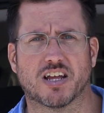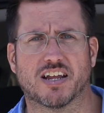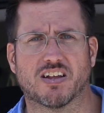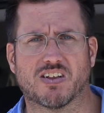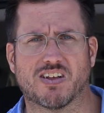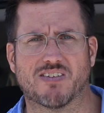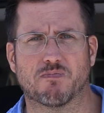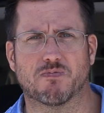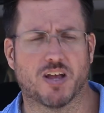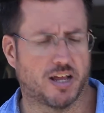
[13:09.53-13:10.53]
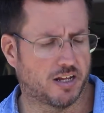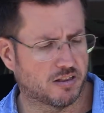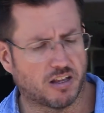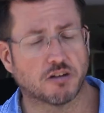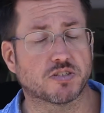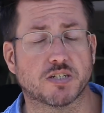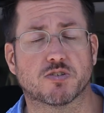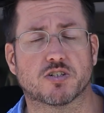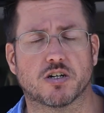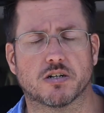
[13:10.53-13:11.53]
A long sleeve
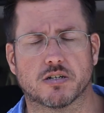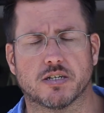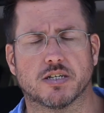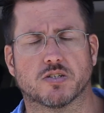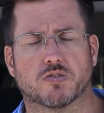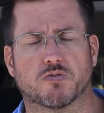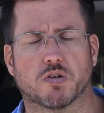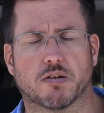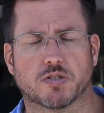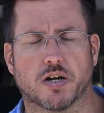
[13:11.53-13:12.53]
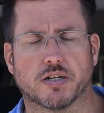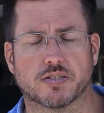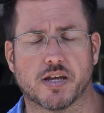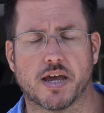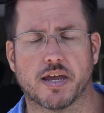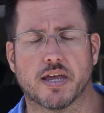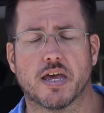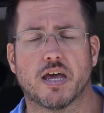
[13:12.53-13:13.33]
shirt is what I'm trying to say.